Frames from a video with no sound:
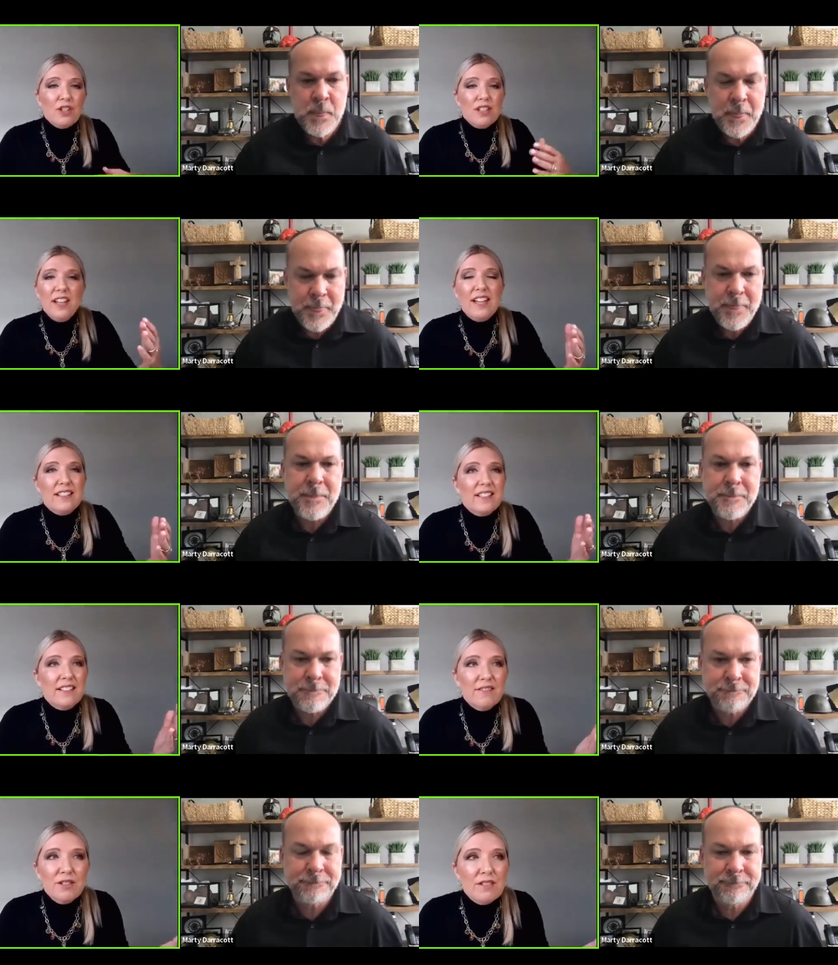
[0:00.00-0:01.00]
Speaker 1: just like to
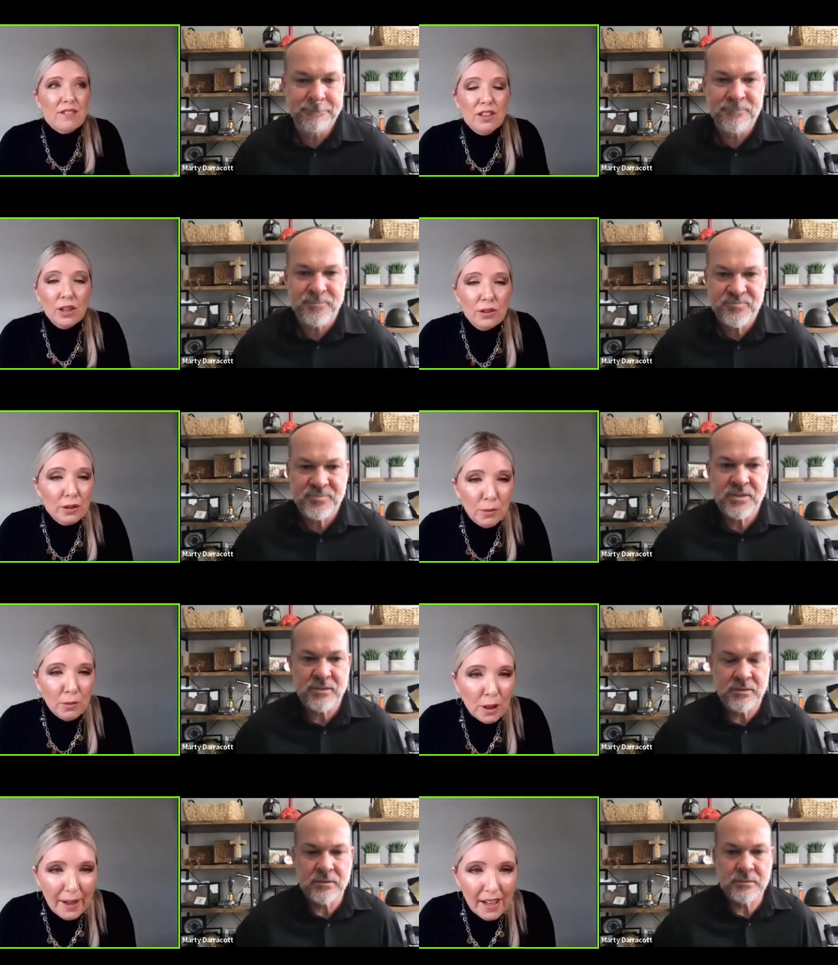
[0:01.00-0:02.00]
just learn more
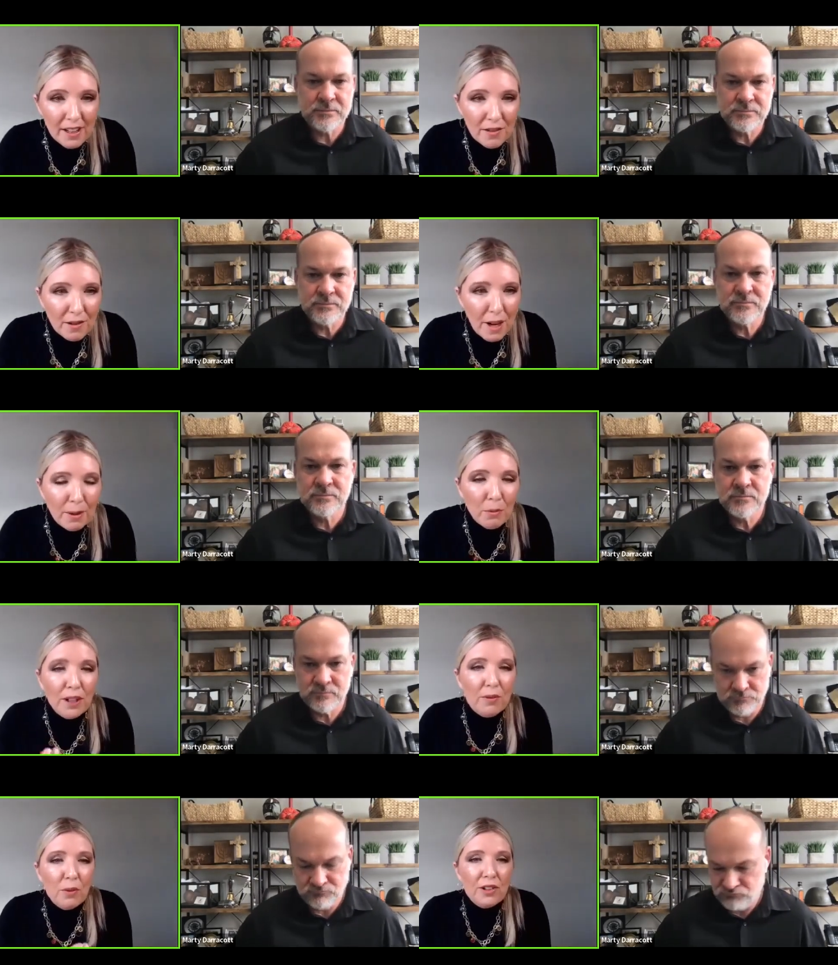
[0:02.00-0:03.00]
about, I mean,
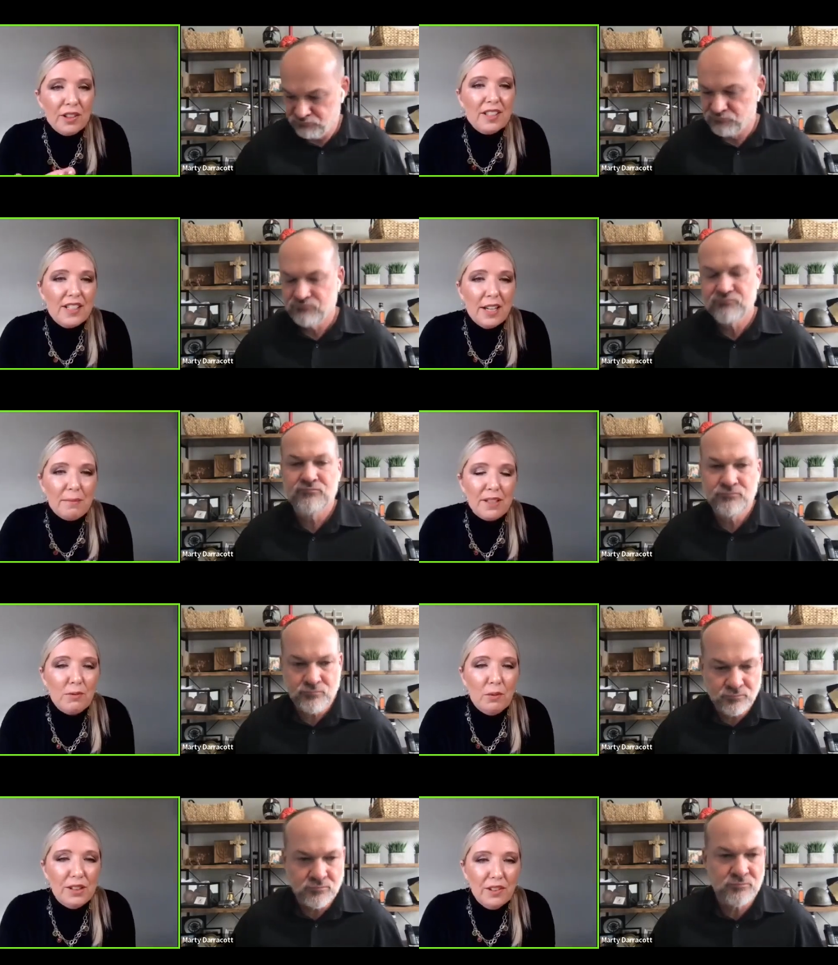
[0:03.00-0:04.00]
what, what are the steps? Like,
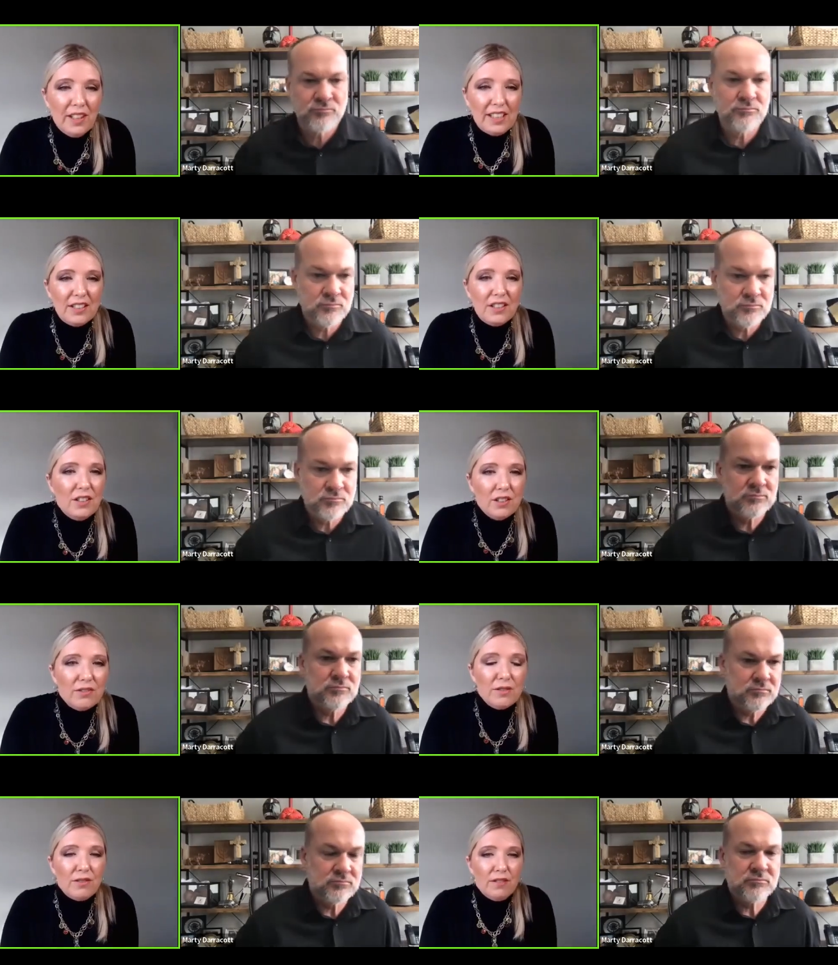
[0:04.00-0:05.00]
what do they need to do?
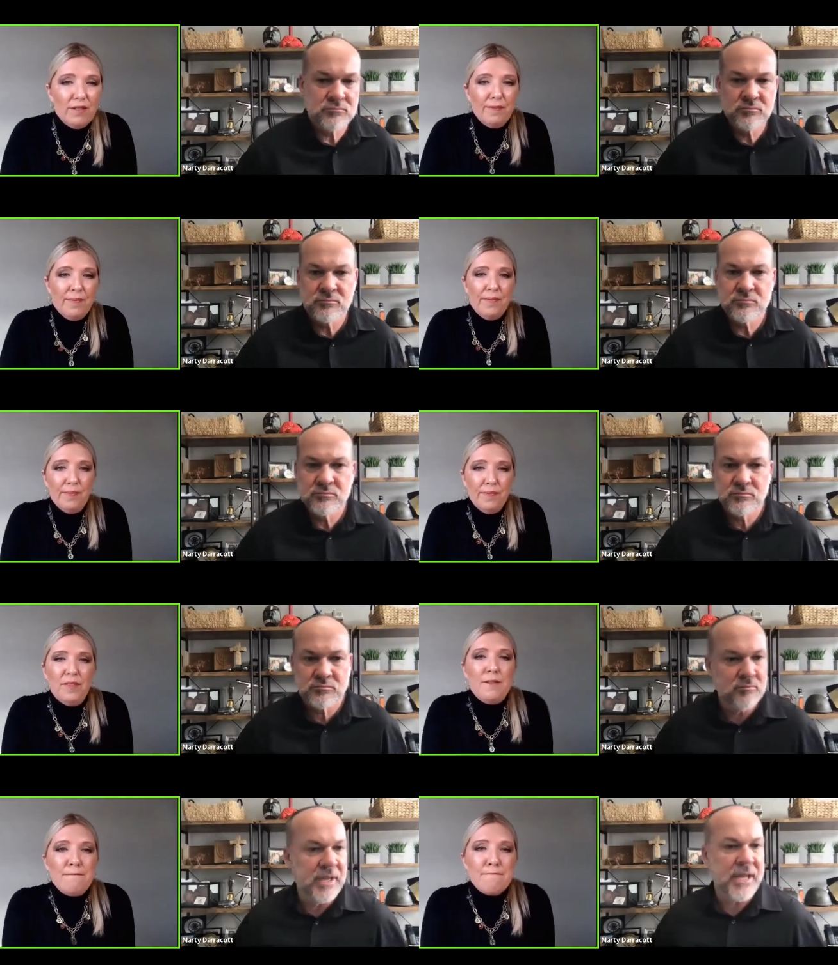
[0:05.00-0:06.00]

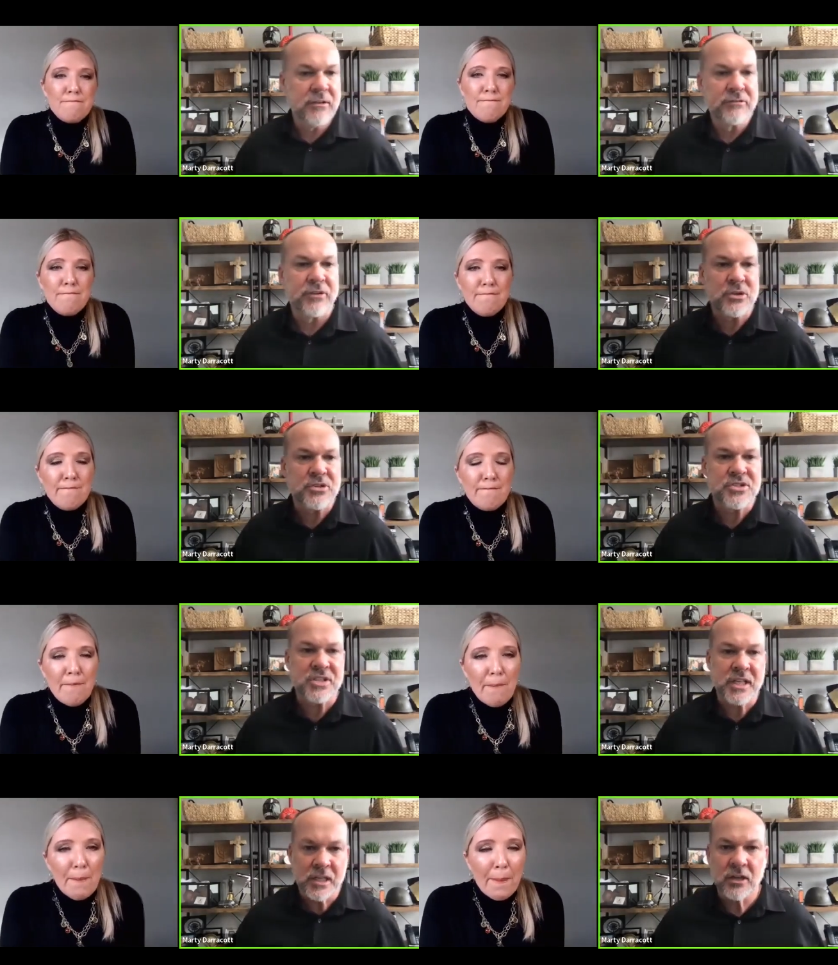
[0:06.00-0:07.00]
Speaker 2: Man, first
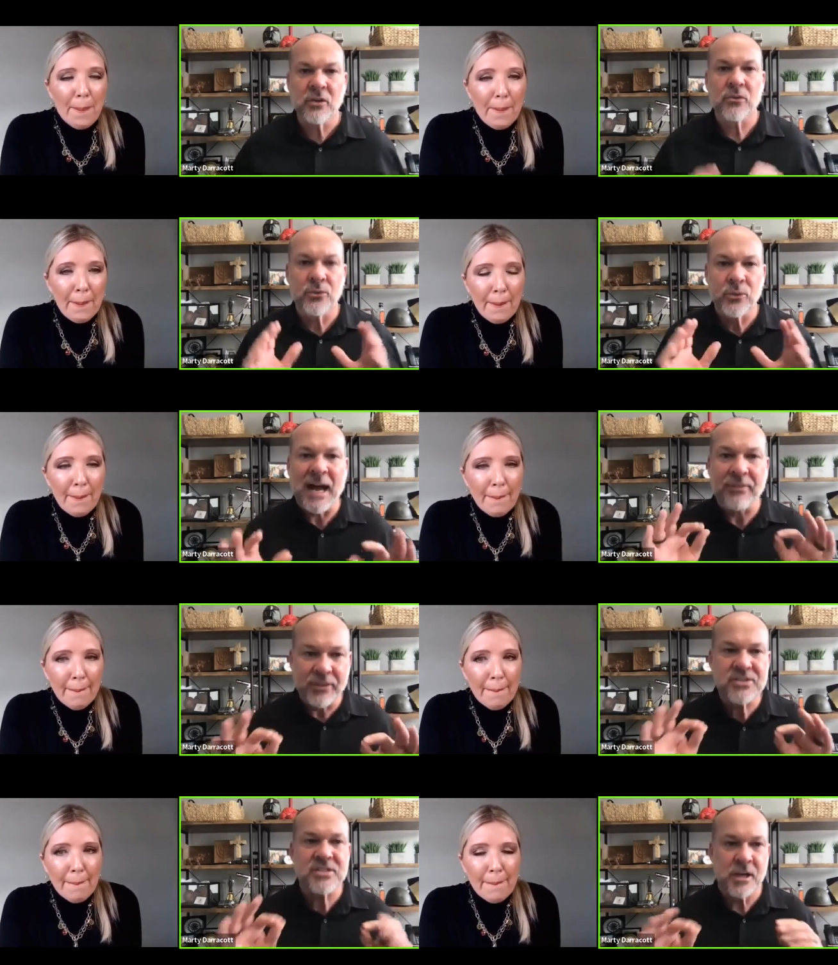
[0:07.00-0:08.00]
thing, write
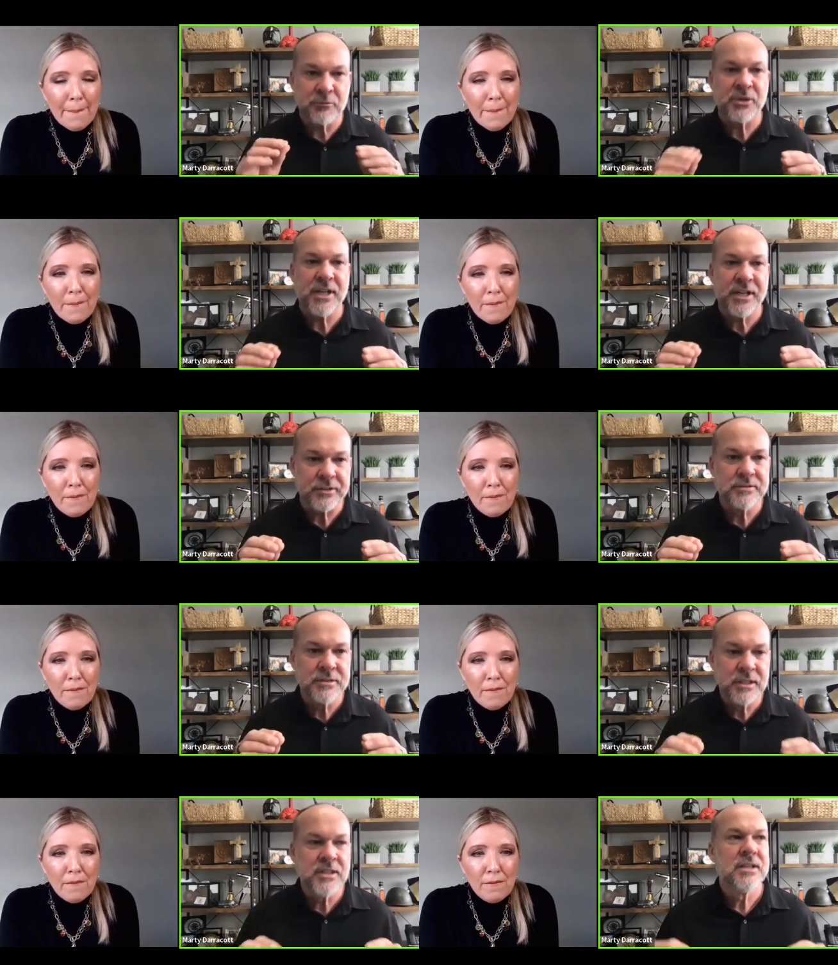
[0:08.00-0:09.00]
this number down
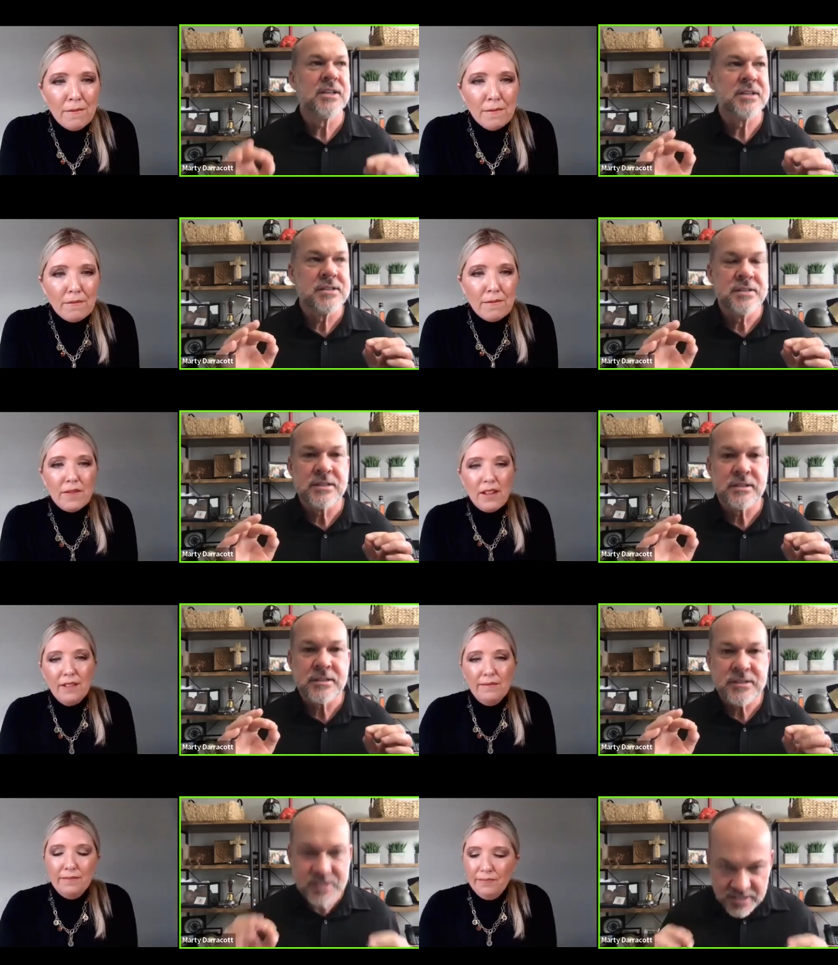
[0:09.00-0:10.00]

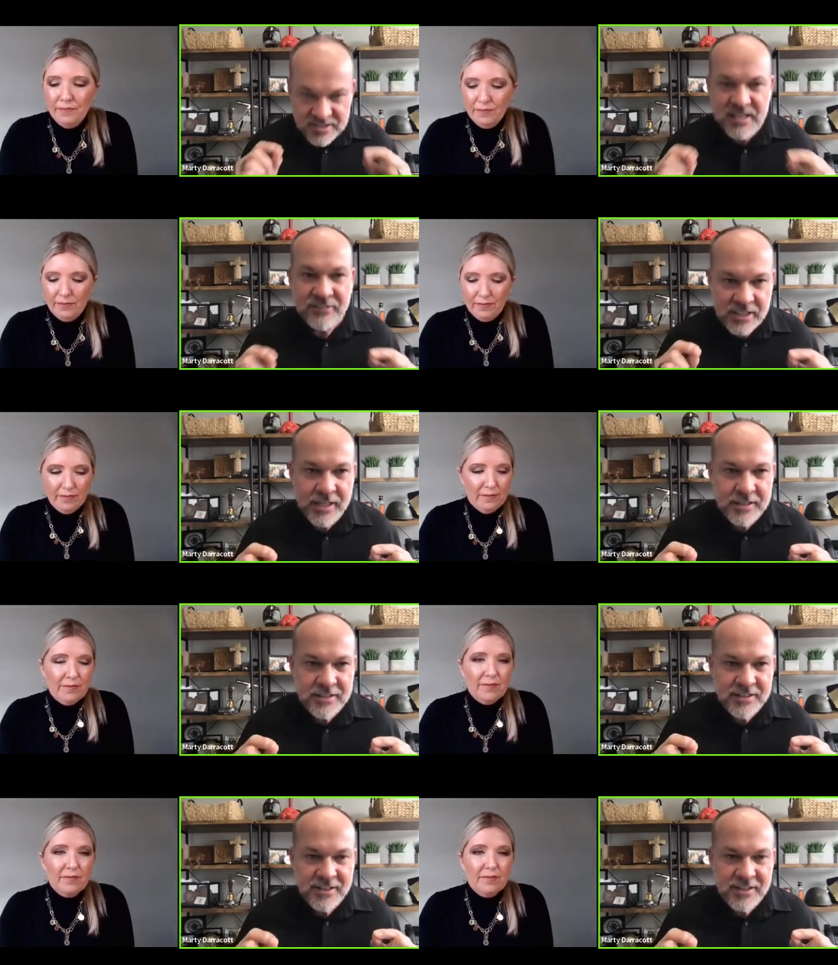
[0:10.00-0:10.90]
678